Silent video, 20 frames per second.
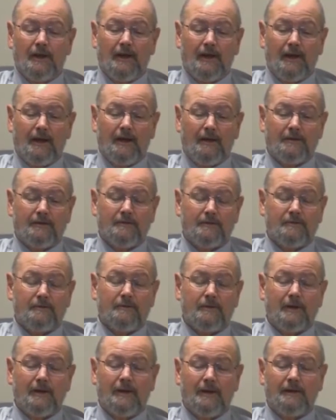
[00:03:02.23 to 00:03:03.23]

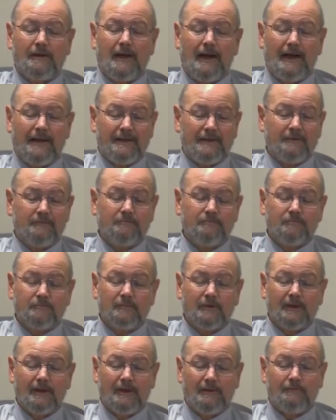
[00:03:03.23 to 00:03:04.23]
to an item,
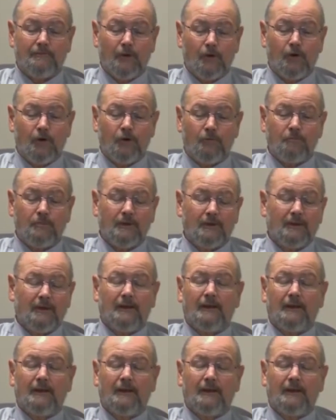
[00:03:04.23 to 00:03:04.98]
a verb,